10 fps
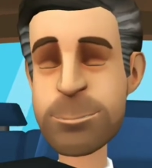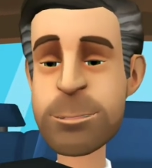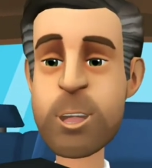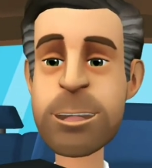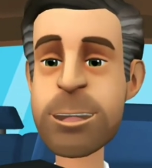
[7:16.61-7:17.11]

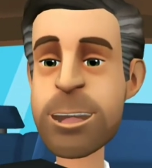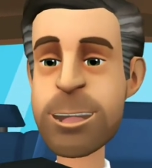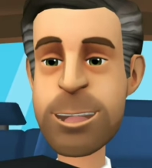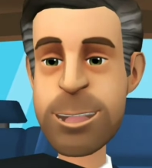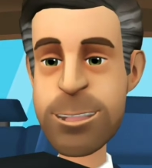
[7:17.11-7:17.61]
How that is
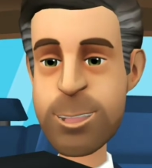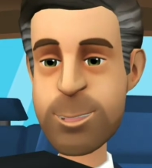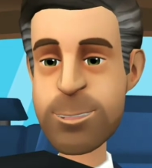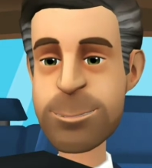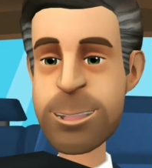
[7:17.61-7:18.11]
done
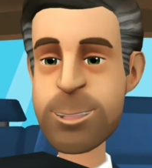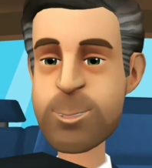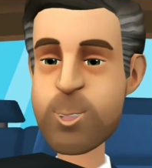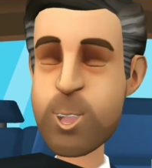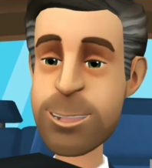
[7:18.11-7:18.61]
differs from
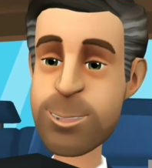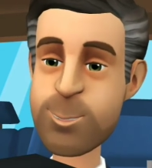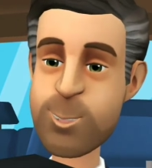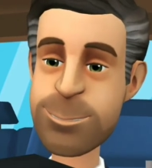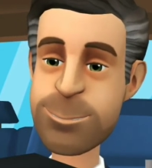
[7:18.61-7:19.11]
host to
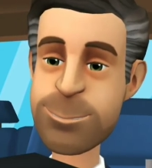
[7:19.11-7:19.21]
host.